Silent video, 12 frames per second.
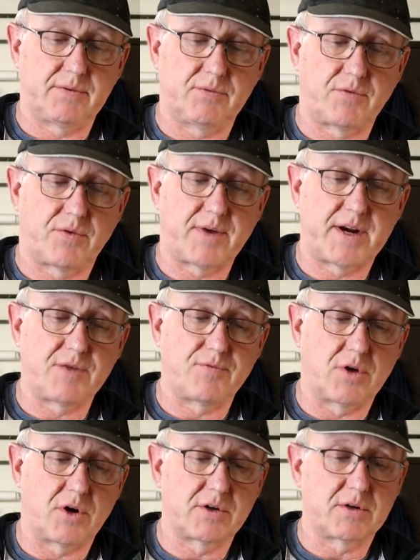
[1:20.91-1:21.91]
threaded
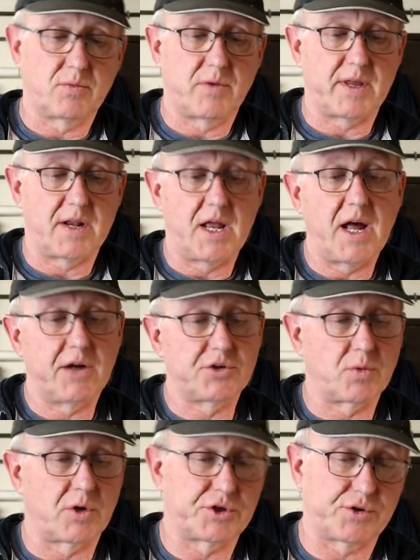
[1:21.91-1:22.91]
rod with a large
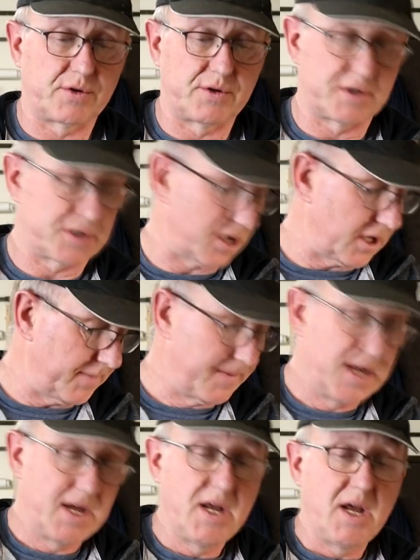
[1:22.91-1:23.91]
washer on the top.
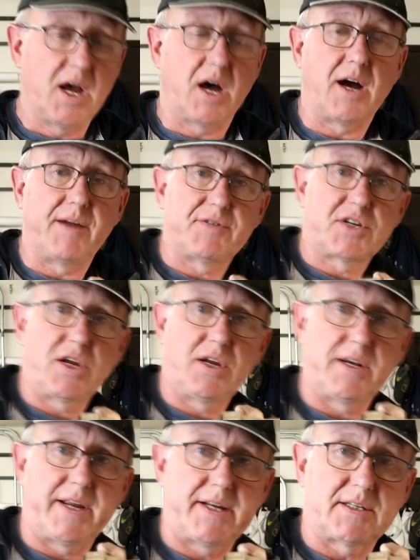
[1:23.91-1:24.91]
I've
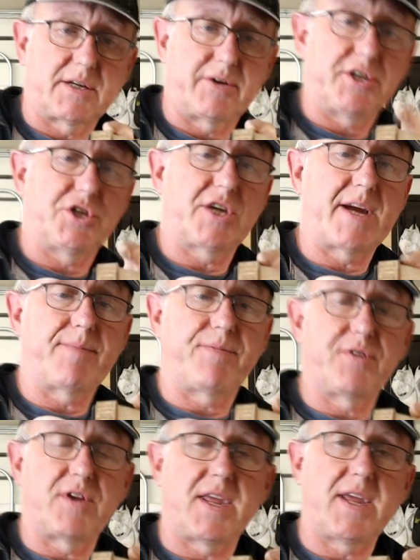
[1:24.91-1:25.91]
turned it so it's
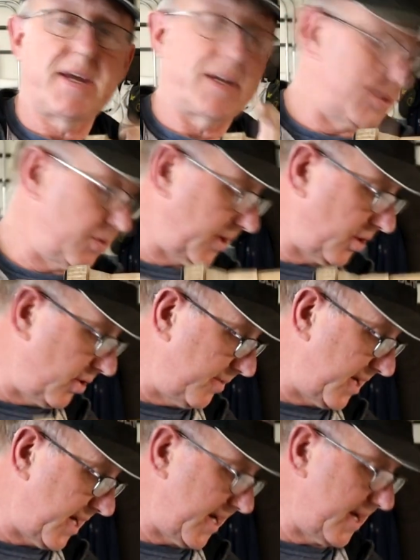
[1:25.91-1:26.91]
chamfered here to
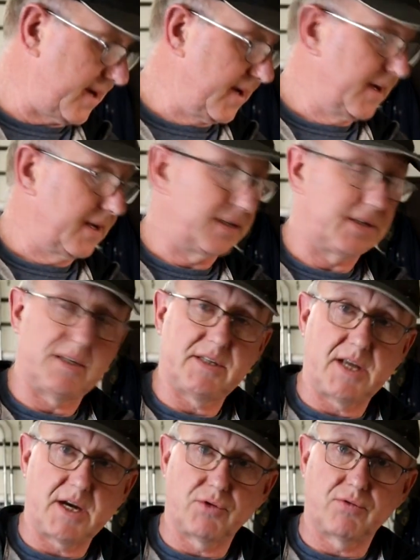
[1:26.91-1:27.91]
accommodate, this is
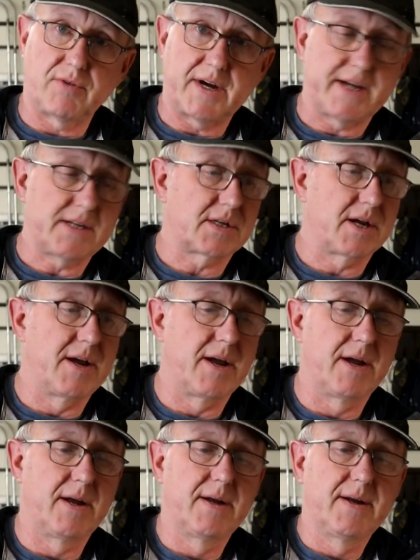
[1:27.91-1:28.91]
the old race,
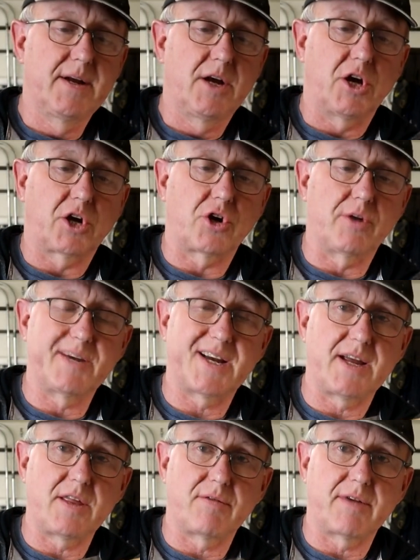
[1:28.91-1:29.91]

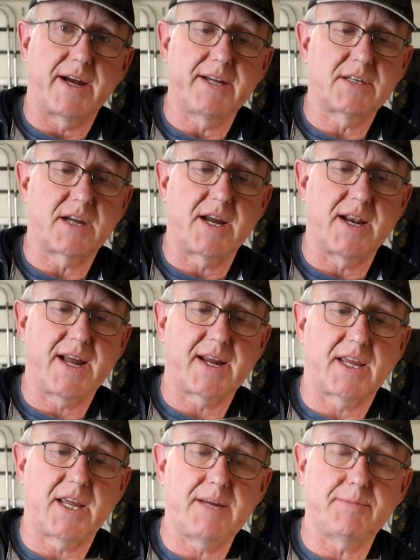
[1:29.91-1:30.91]
accommodate the race, and
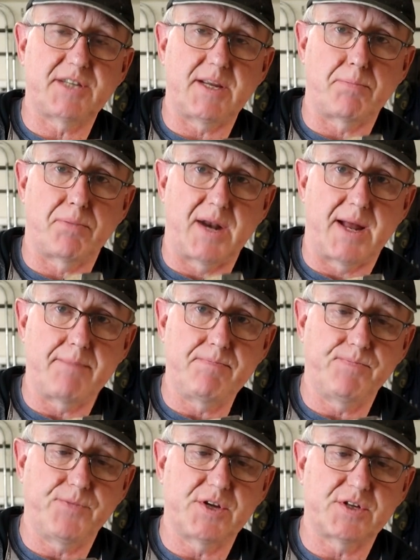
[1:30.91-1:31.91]
that keeps it
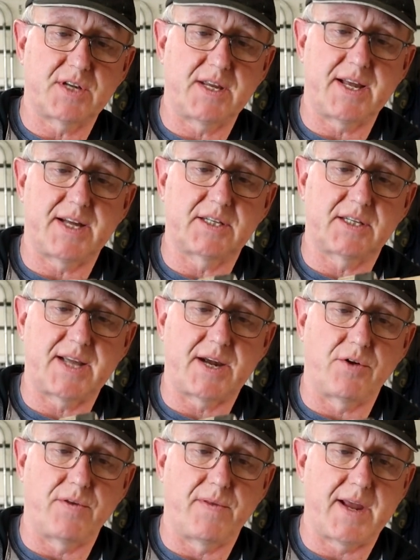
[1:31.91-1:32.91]
plumb. You see that's set
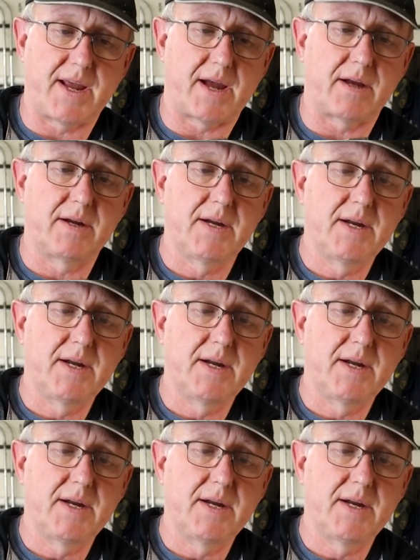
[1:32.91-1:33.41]
on there,